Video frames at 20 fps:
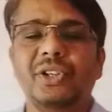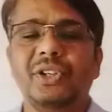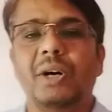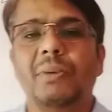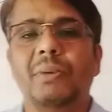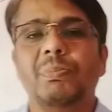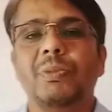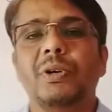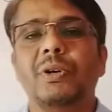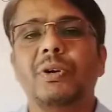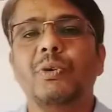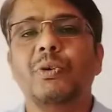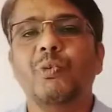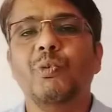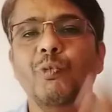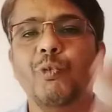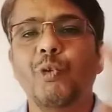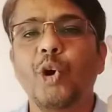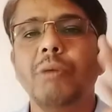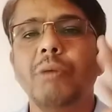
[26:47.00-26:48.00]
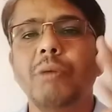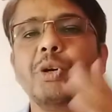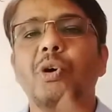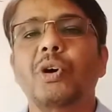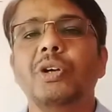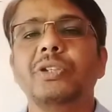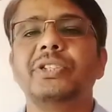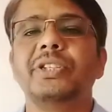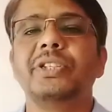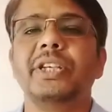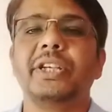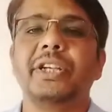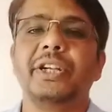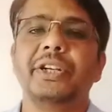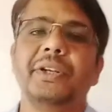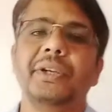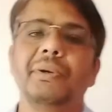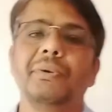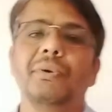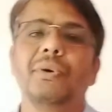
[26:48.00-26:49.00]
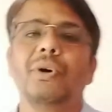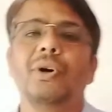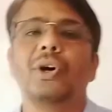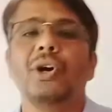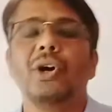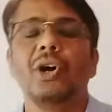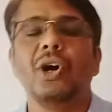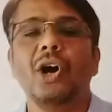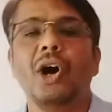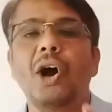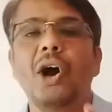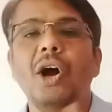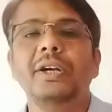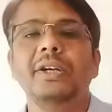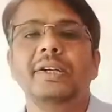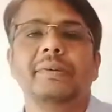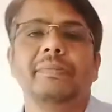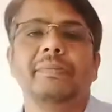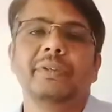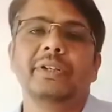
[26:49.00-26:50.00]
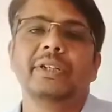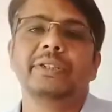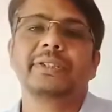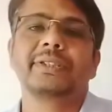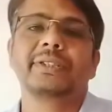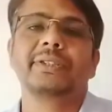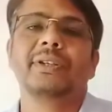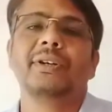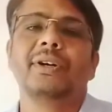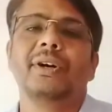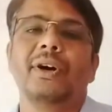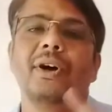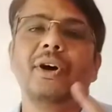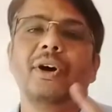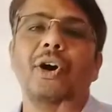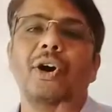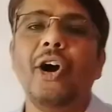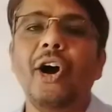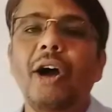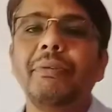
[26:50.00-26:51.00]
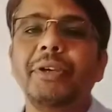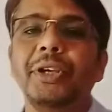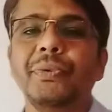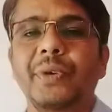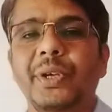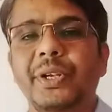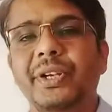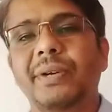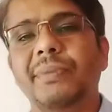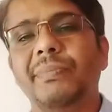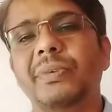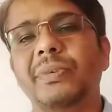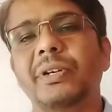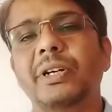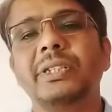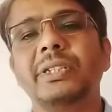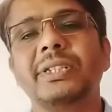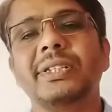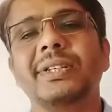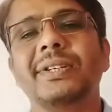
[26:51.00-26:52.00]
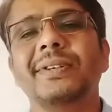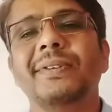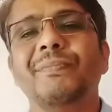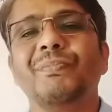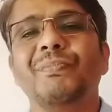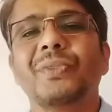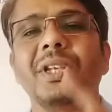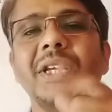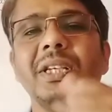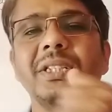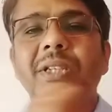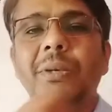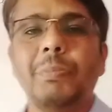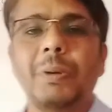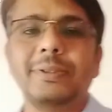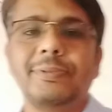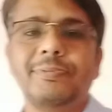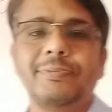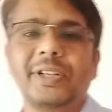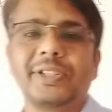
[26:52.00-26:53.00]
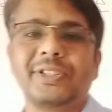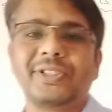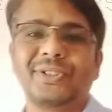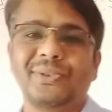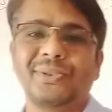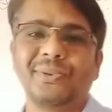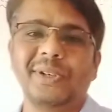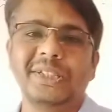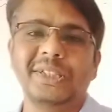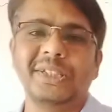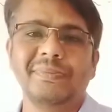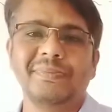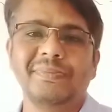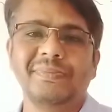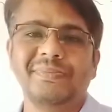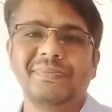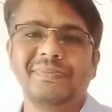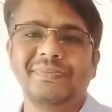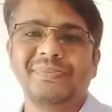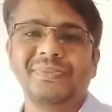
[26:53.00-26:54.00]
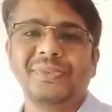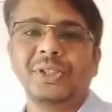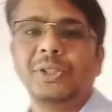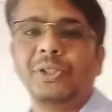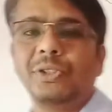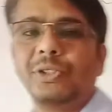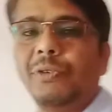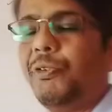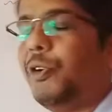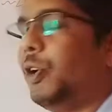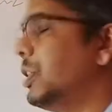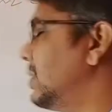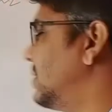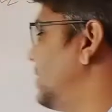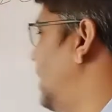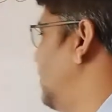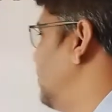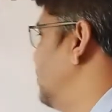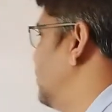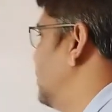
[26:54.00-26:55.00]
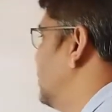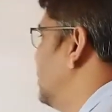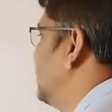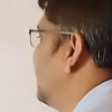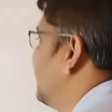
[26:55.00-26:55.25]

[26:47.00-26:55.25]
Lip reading: to the product of 4 consecutive odd numbers or even numbers is a perfect square. So